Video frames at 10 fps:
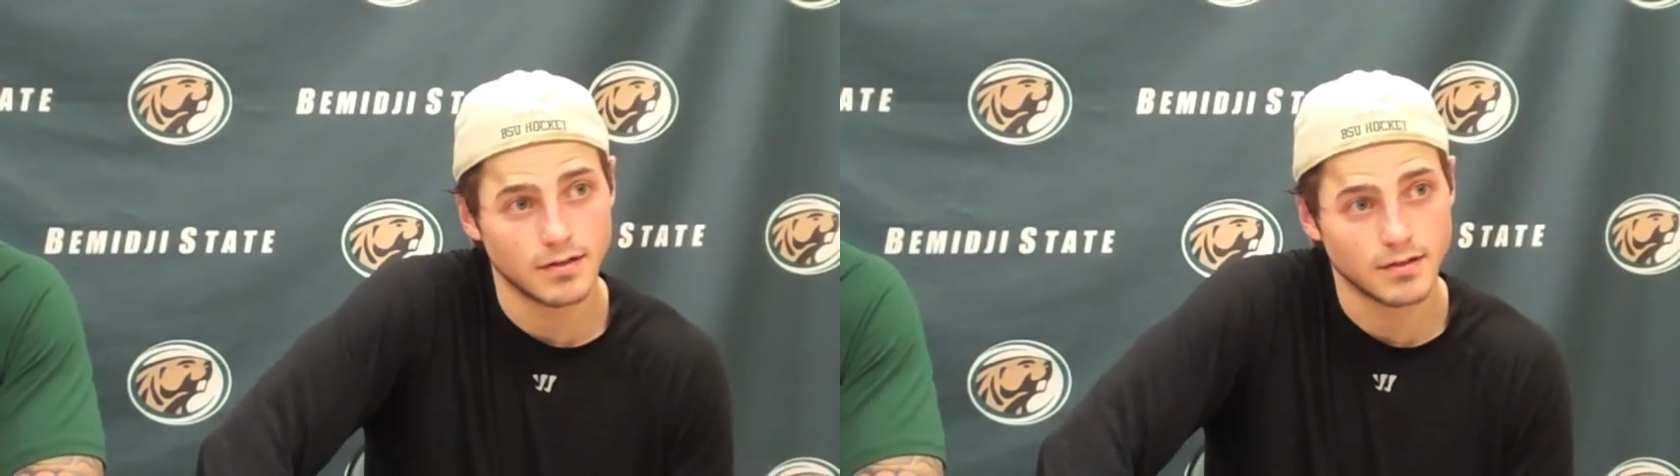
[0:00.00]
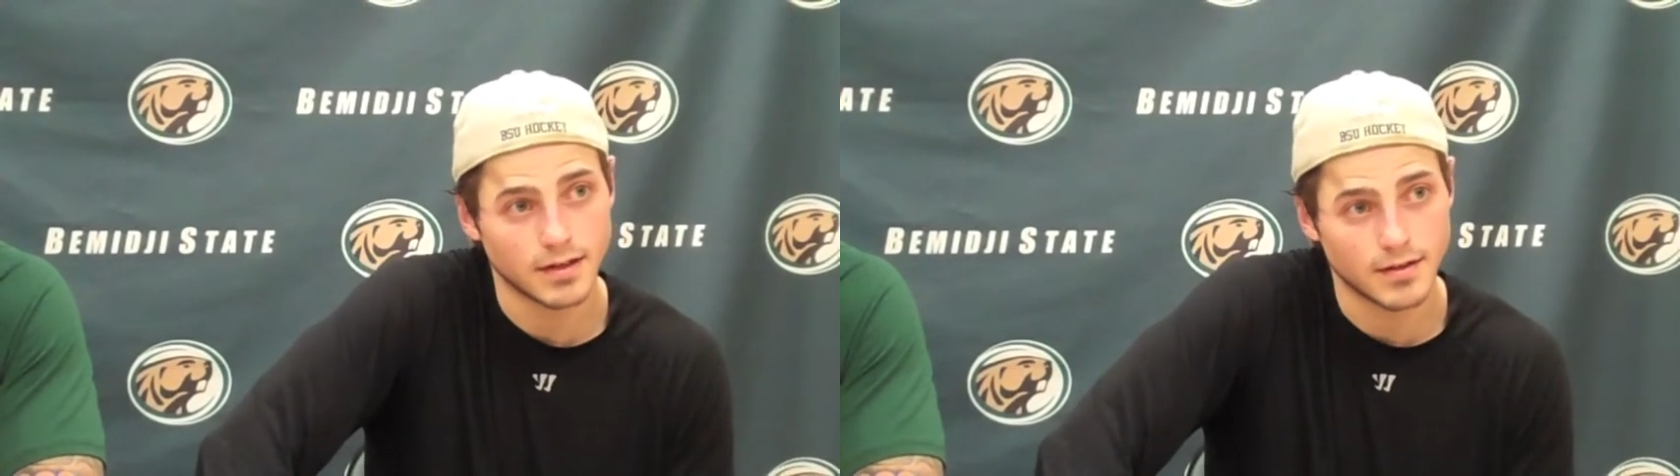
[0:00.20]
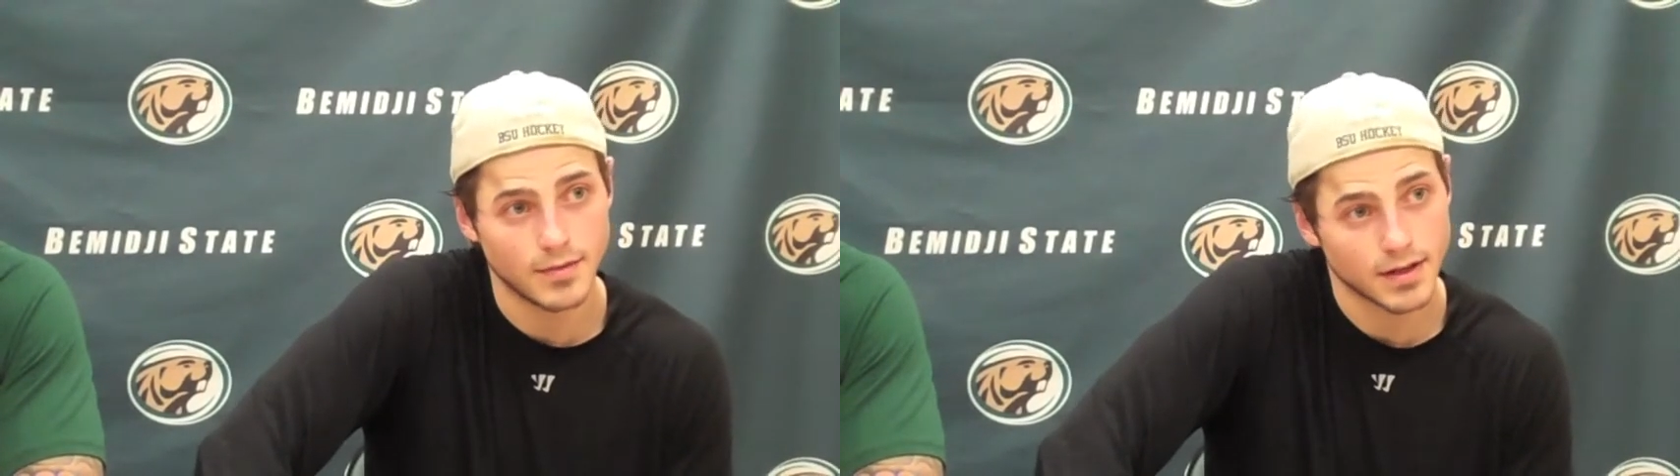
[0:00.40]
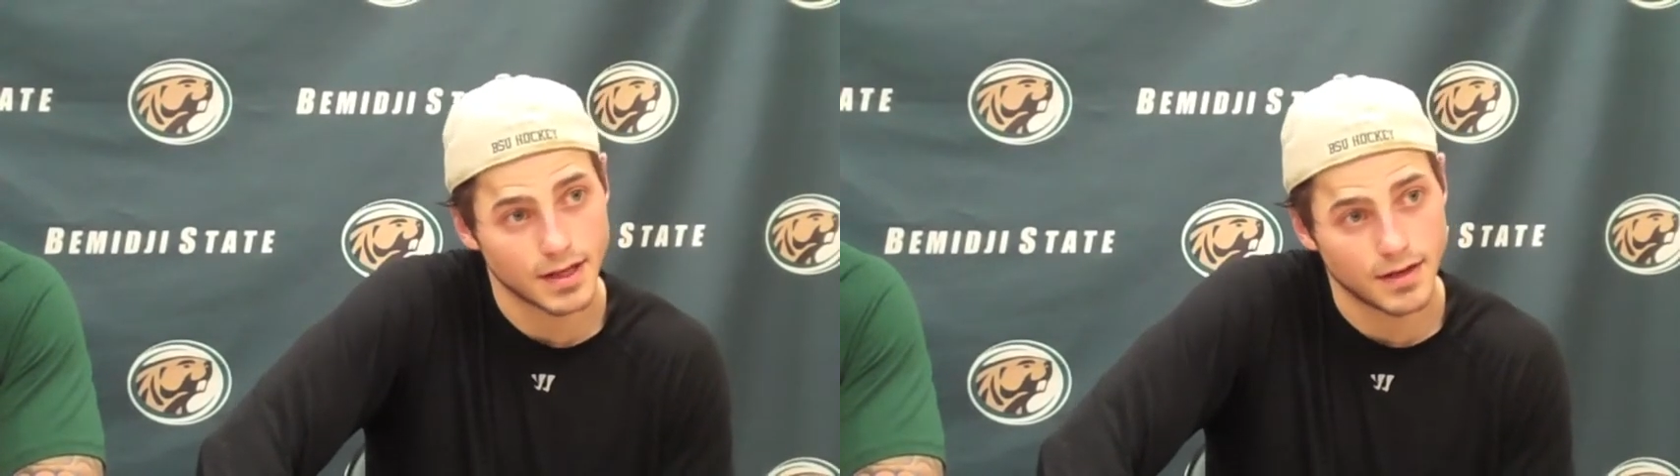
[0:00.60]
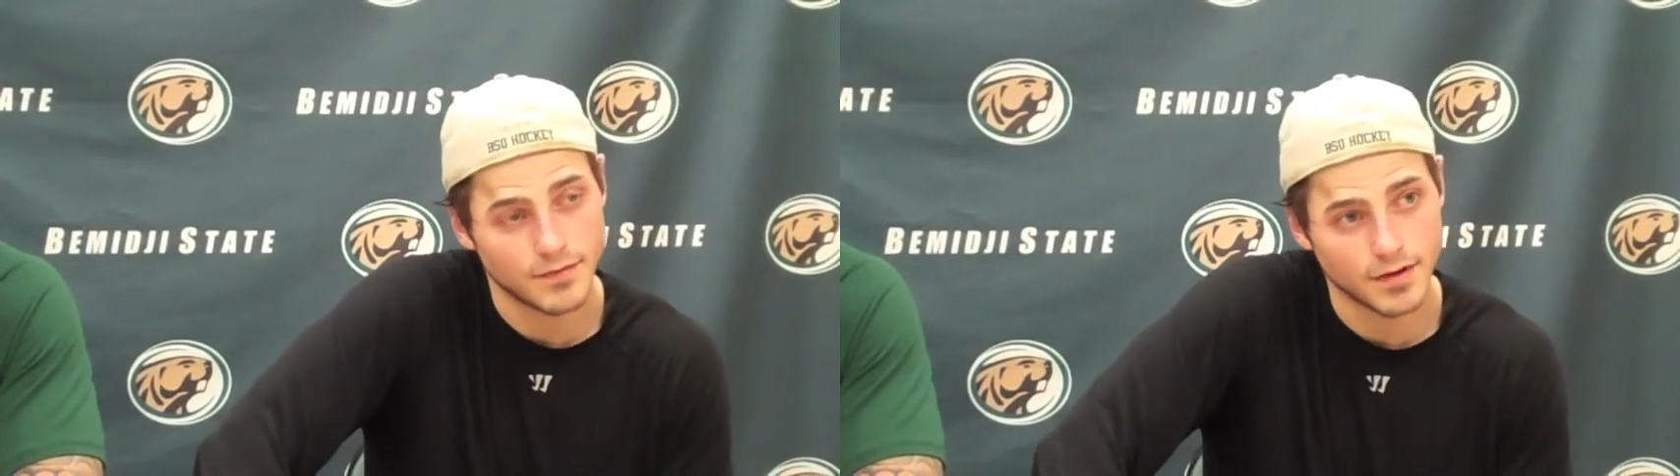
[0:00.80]
get the monkey
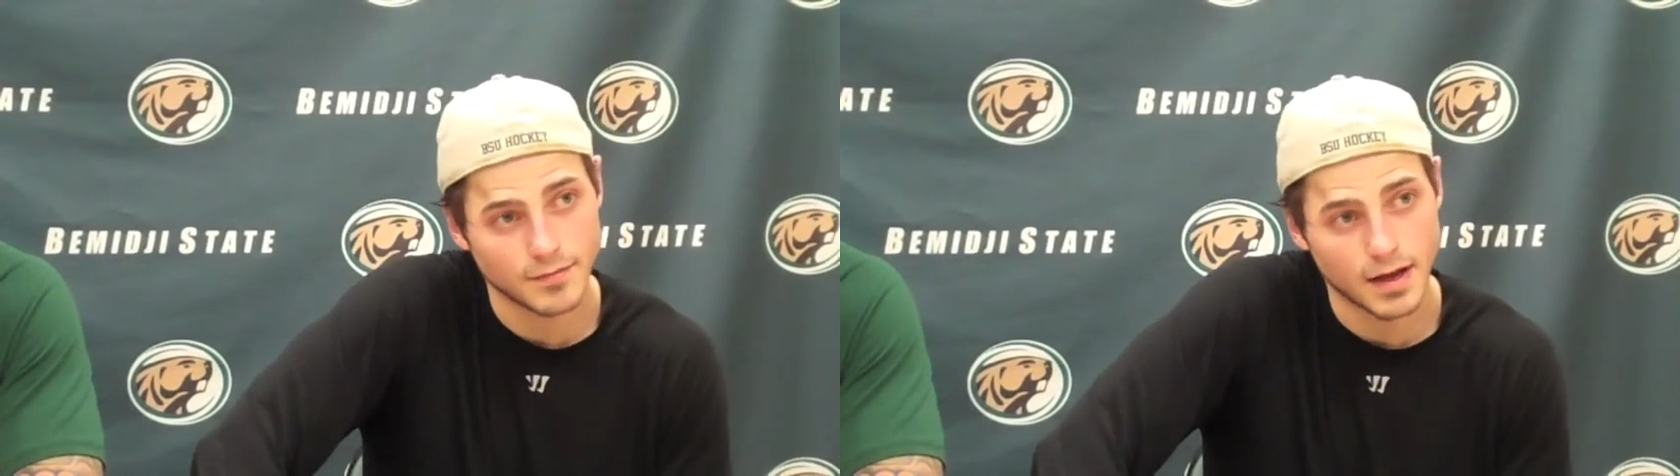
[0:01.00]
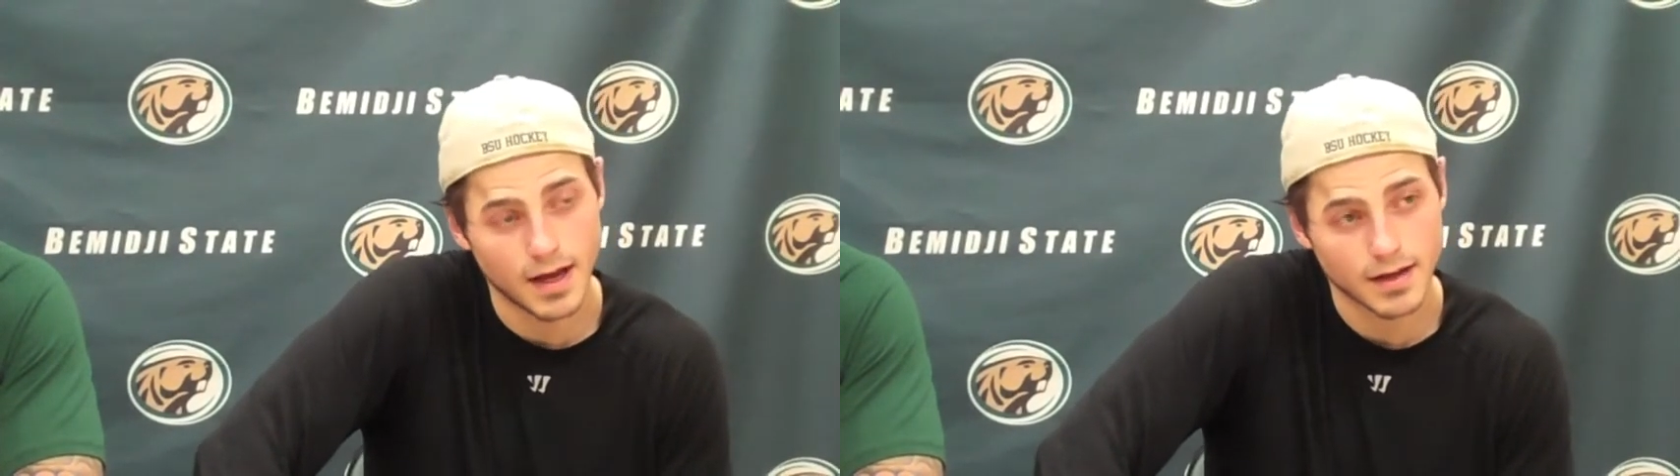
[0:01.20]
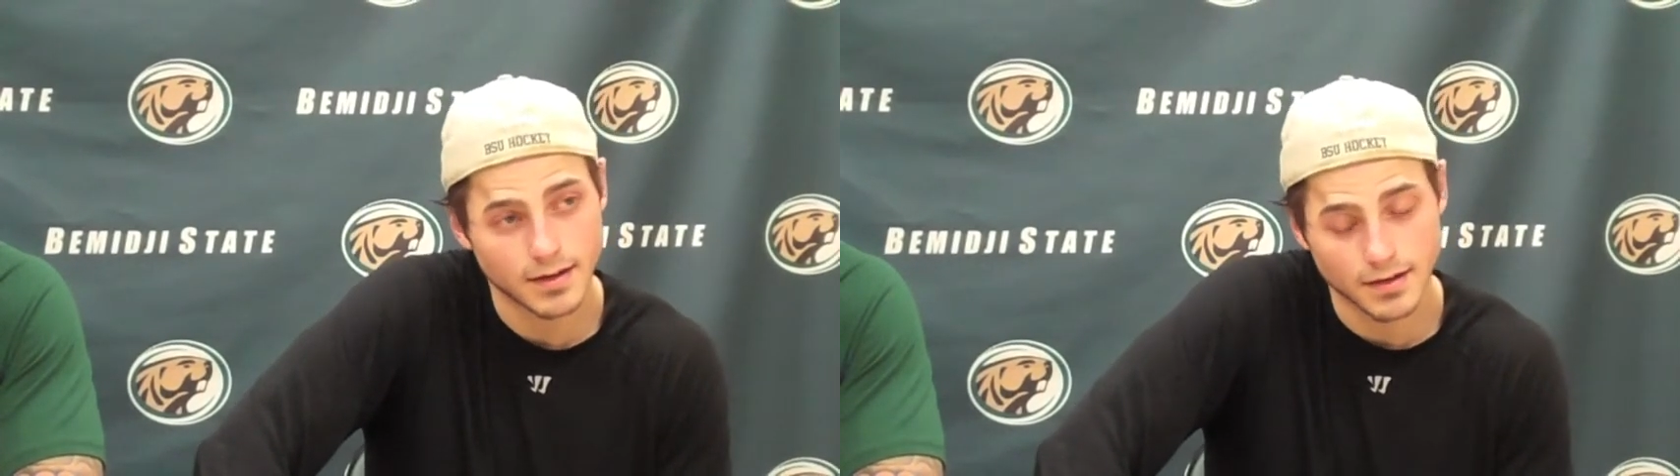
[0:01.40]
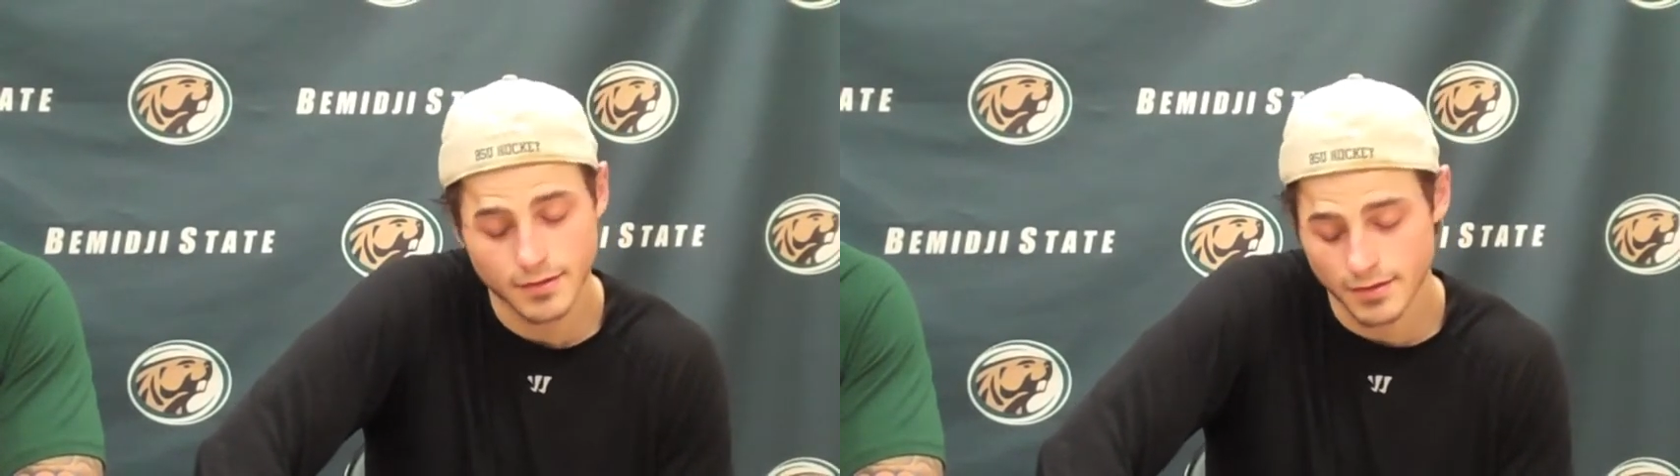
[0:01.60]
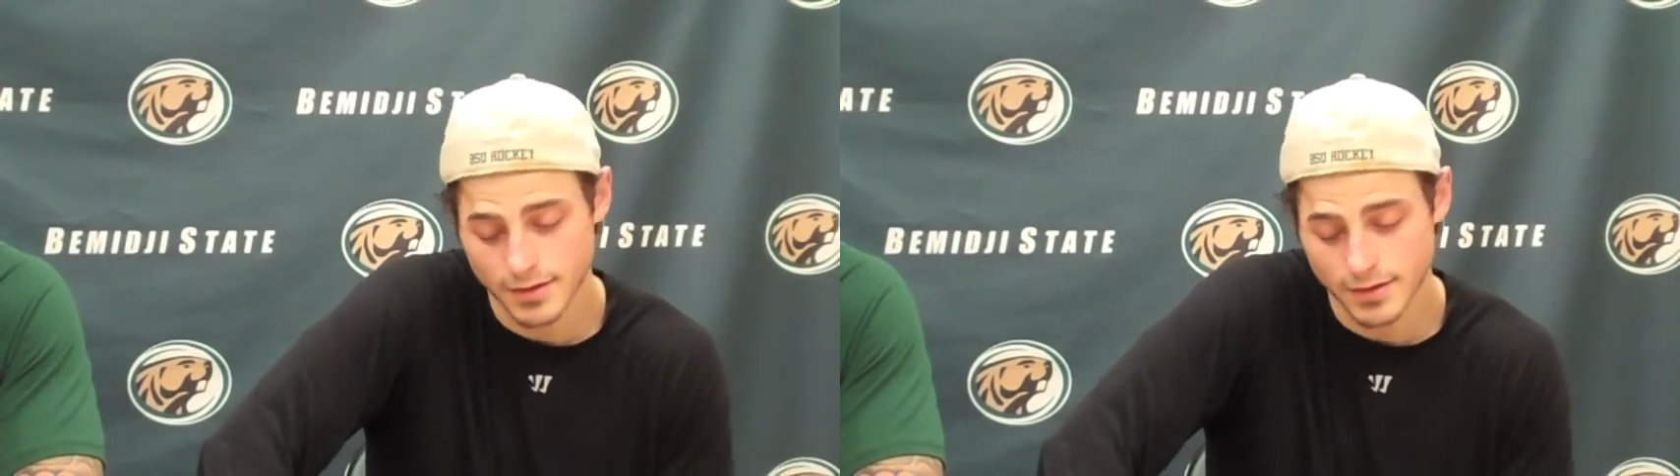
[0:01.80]
off our back. I think